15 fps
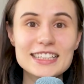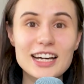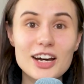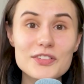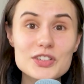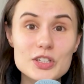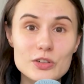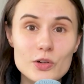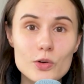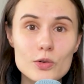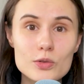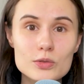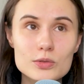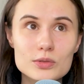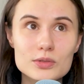After
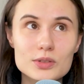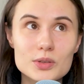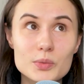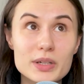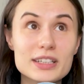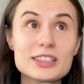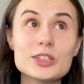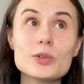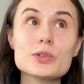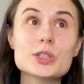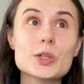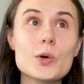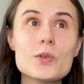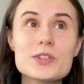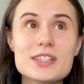all, we're not
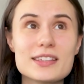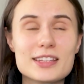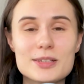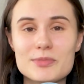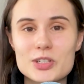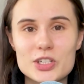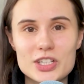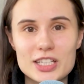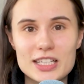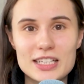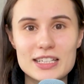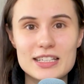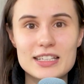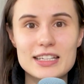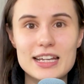cogs in the
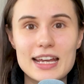machine,